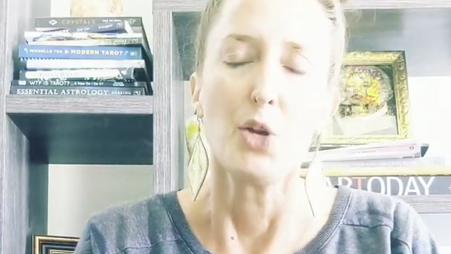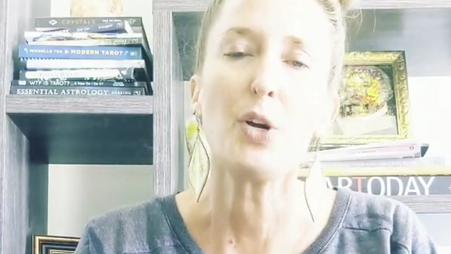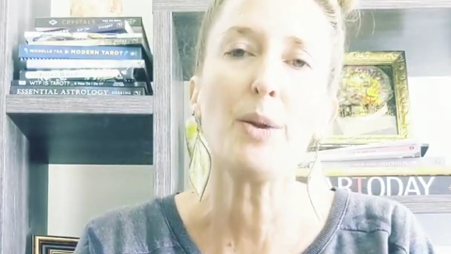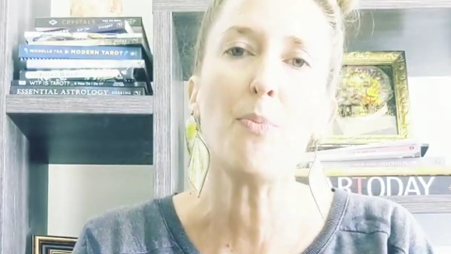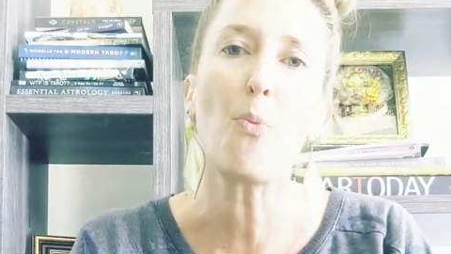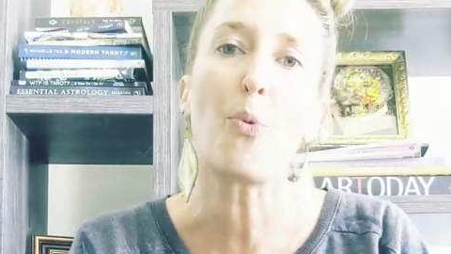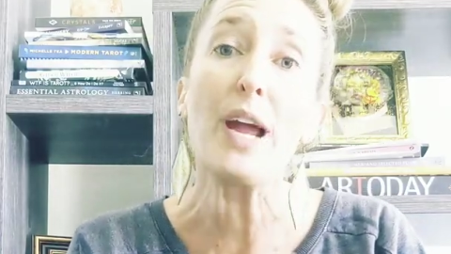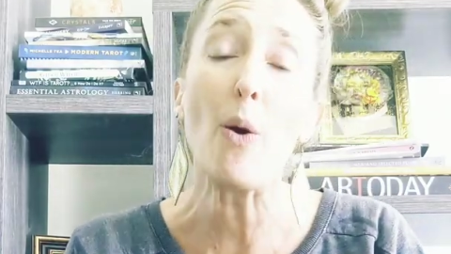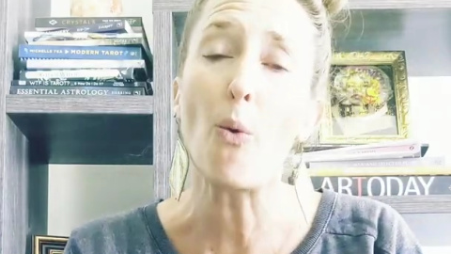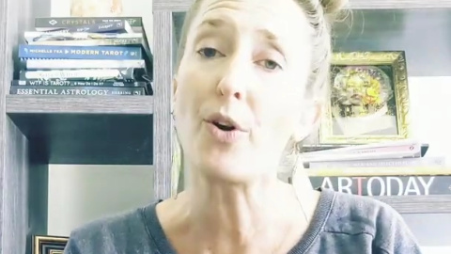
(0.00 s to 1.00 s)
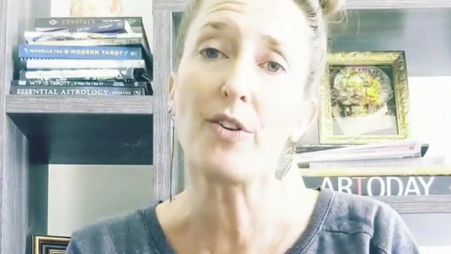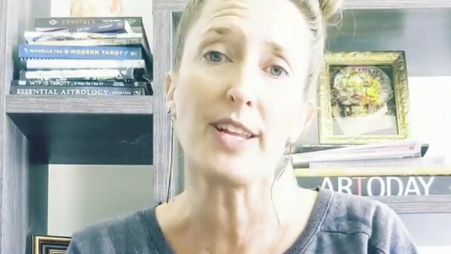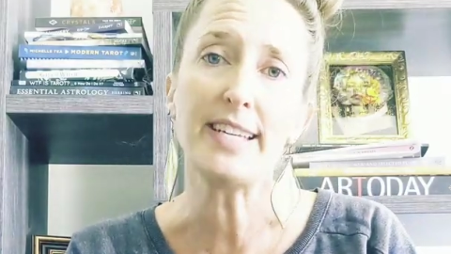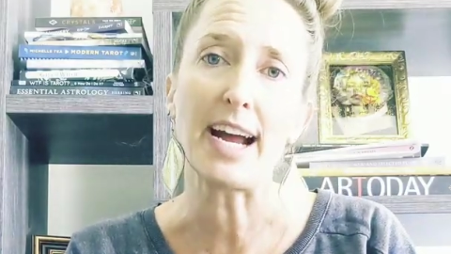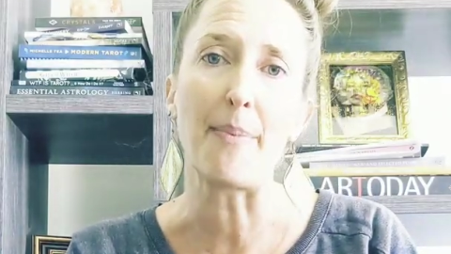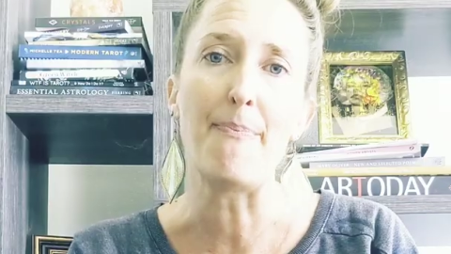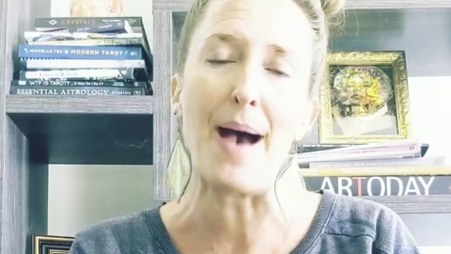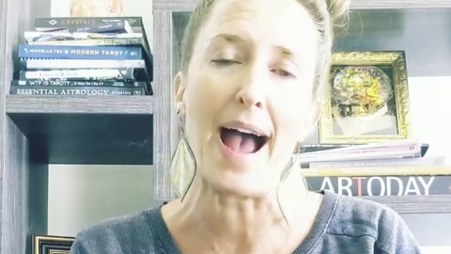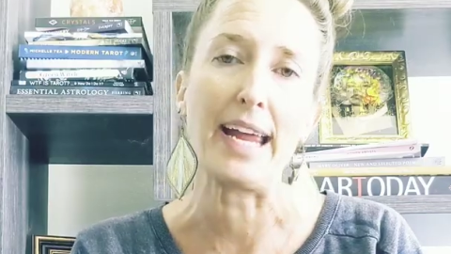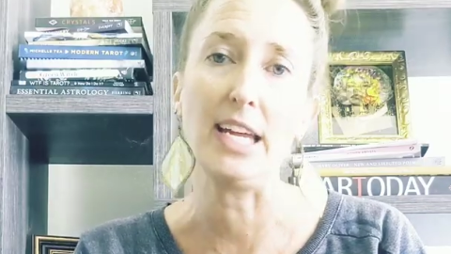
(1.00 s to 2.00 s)
You could reorder the deck
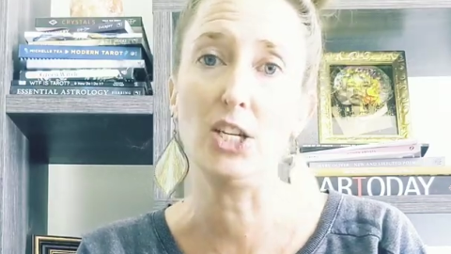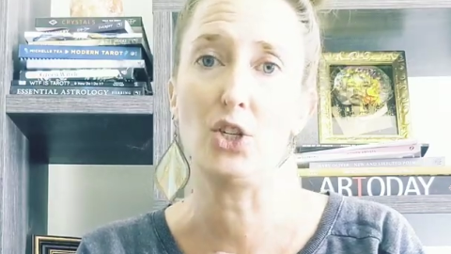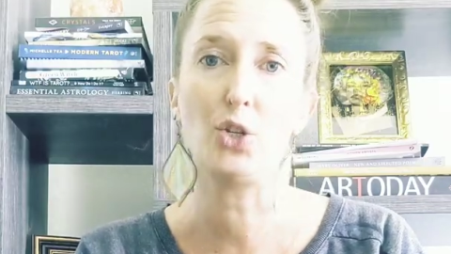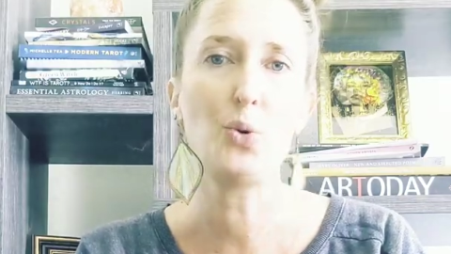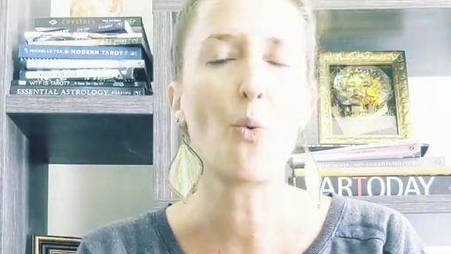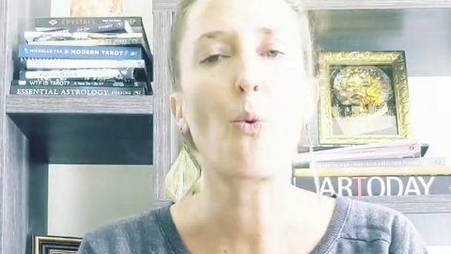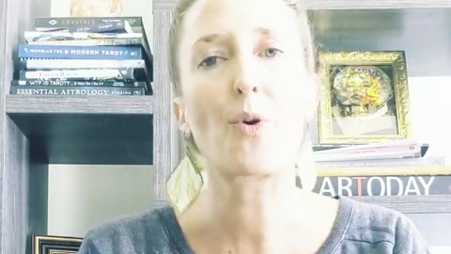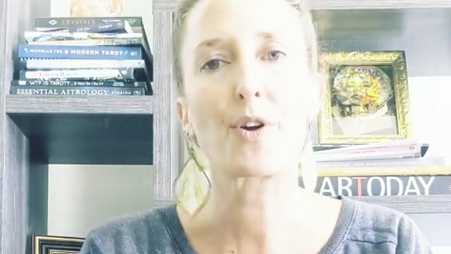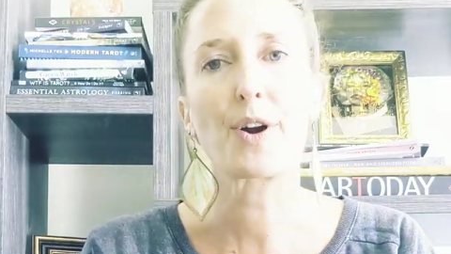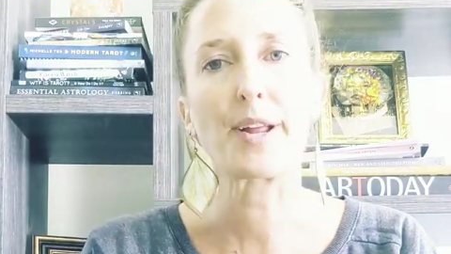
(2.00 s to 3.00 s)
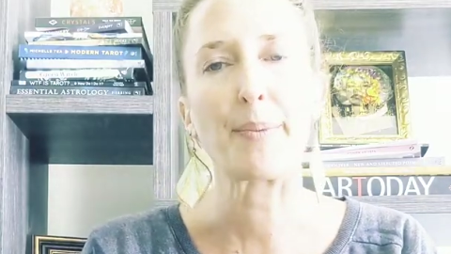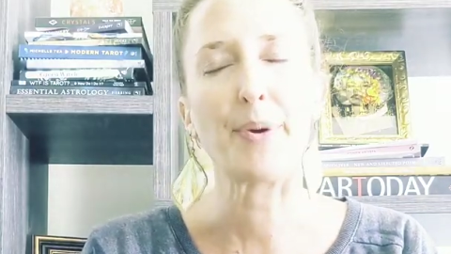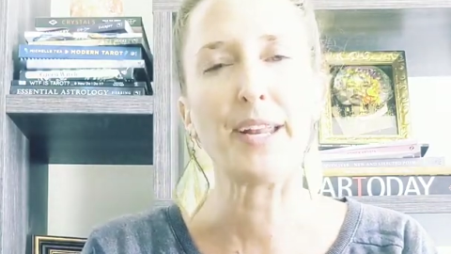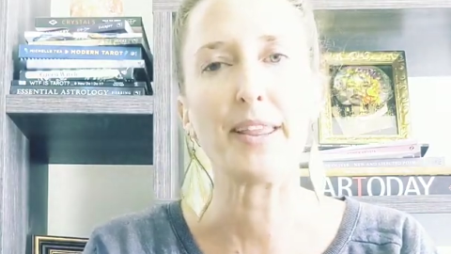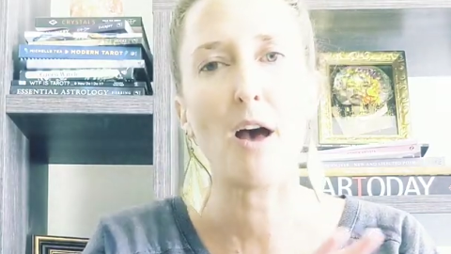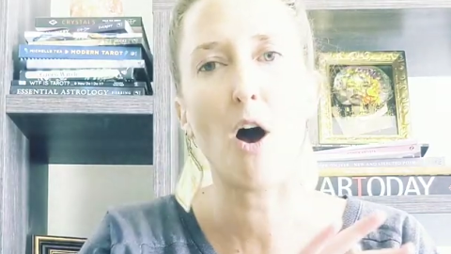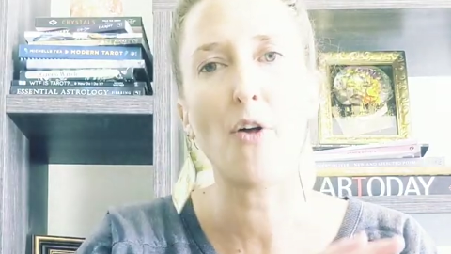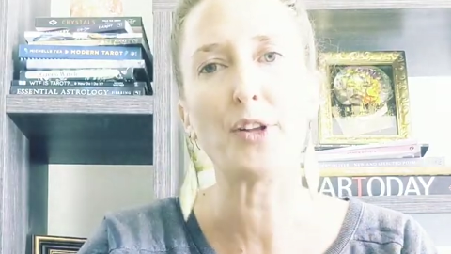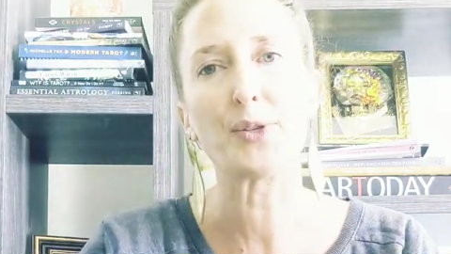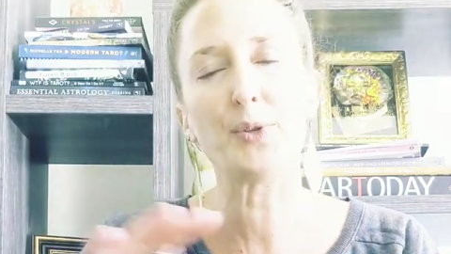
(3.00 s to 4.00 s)
back into order, like put in
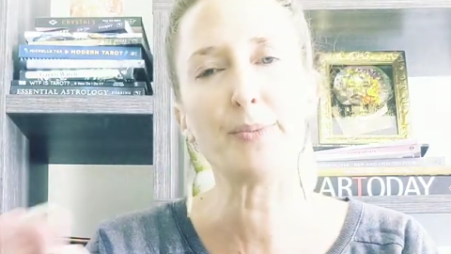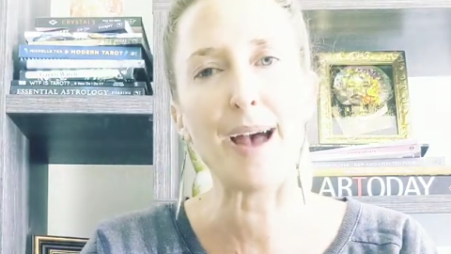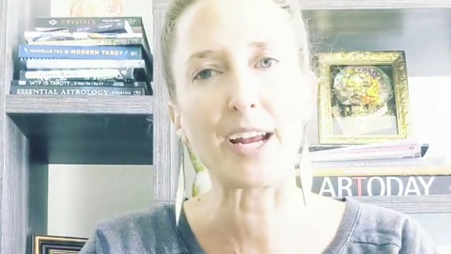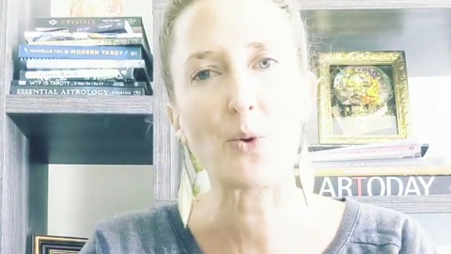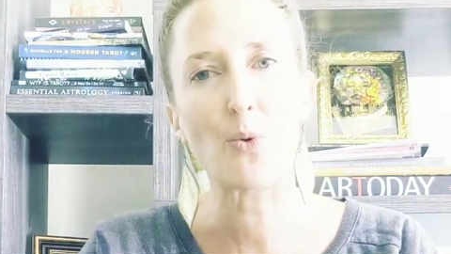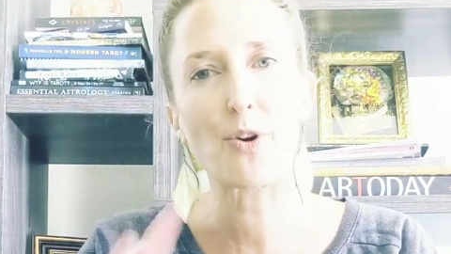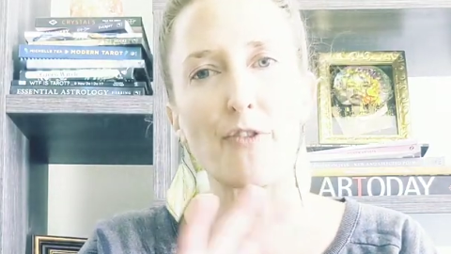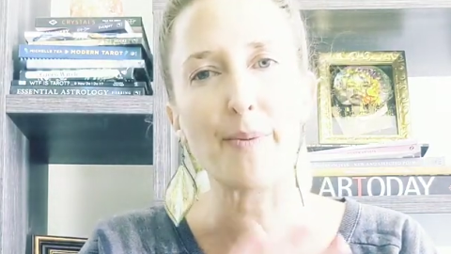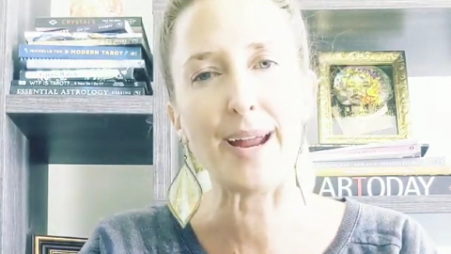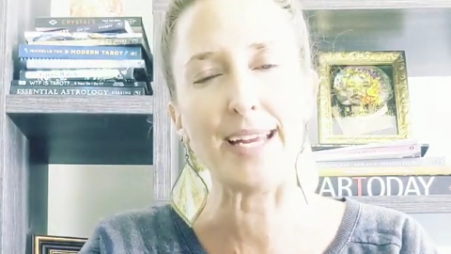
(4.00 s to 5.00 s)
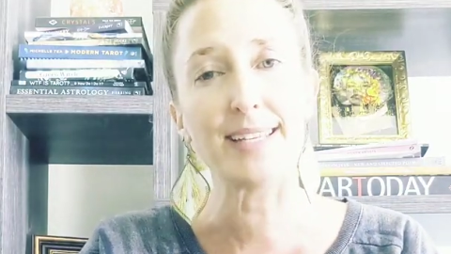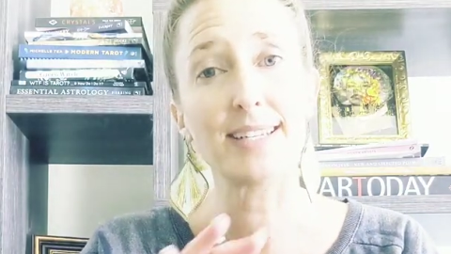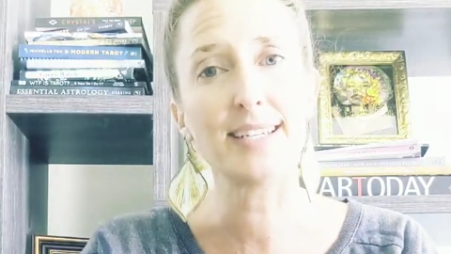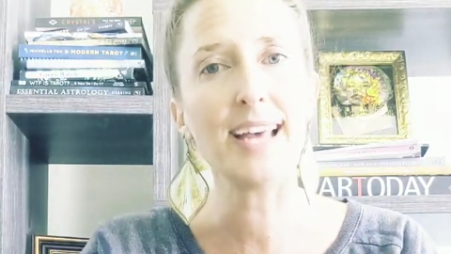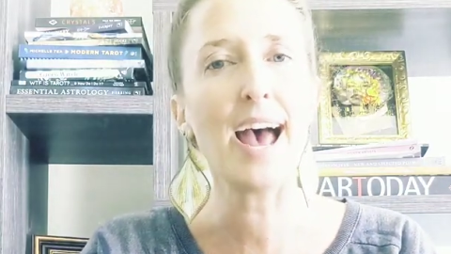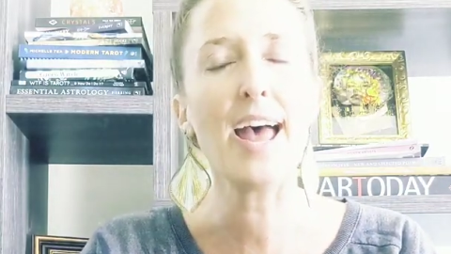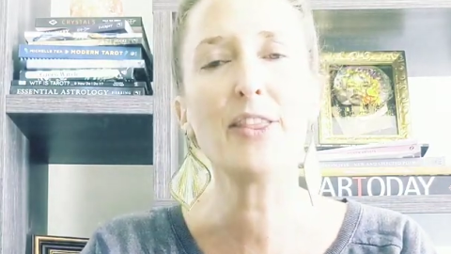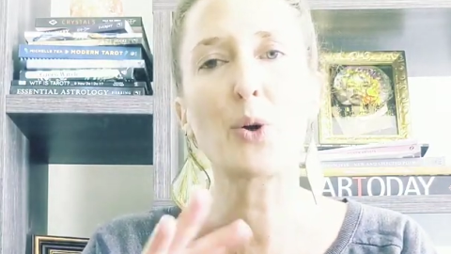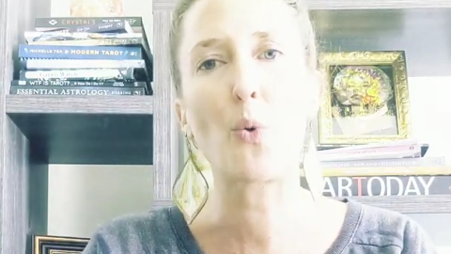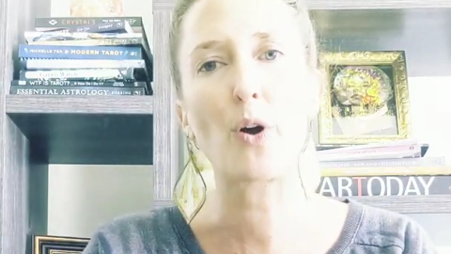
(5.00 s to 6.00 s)
all the suits back in order from ace to
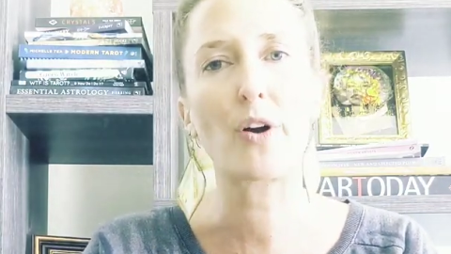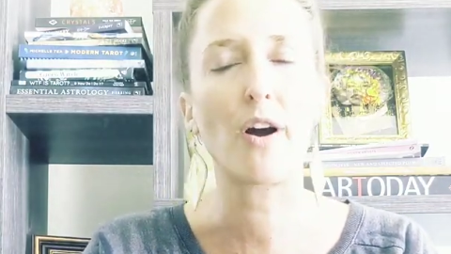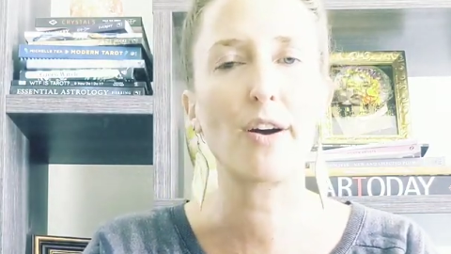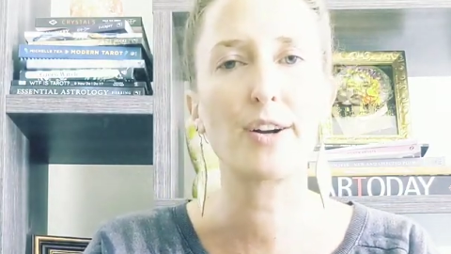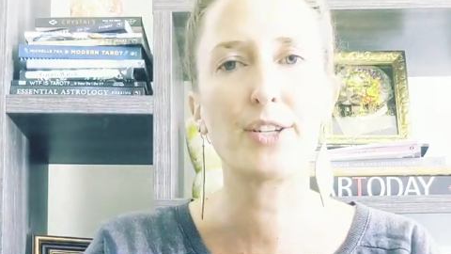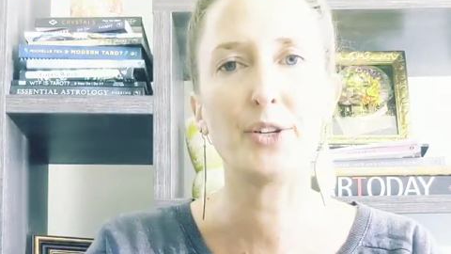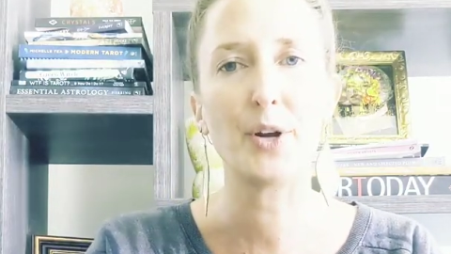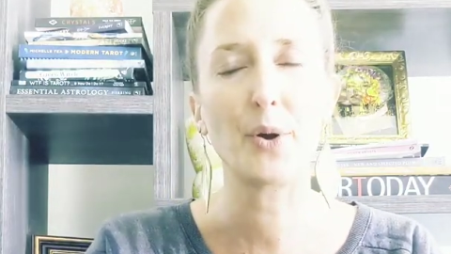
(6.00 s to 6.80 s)
10, the court cards,